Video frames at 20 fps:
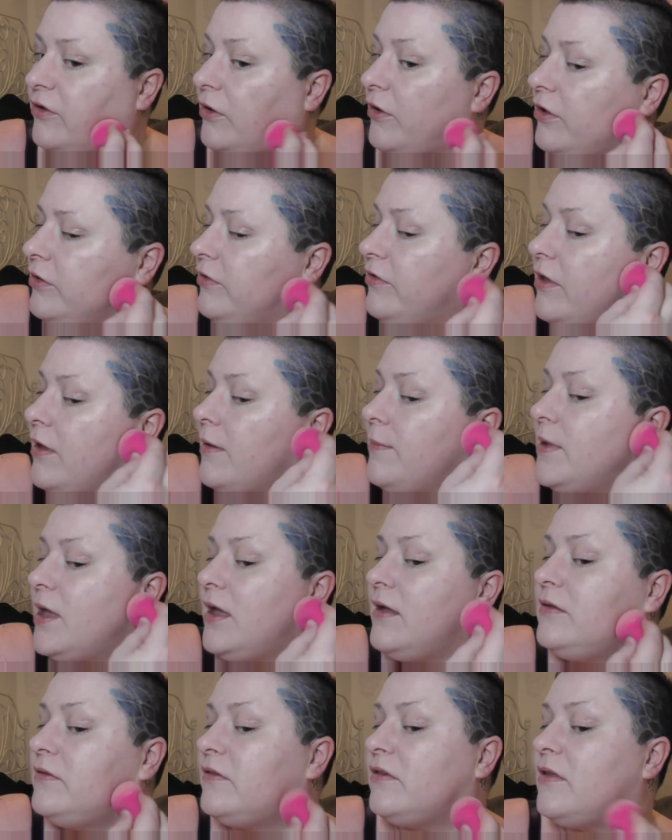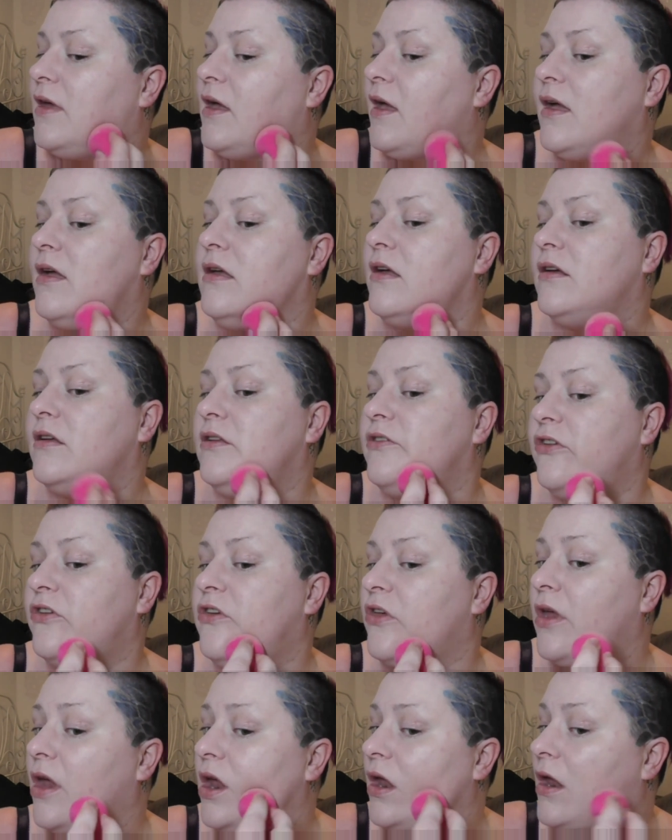because I'm getting to the age.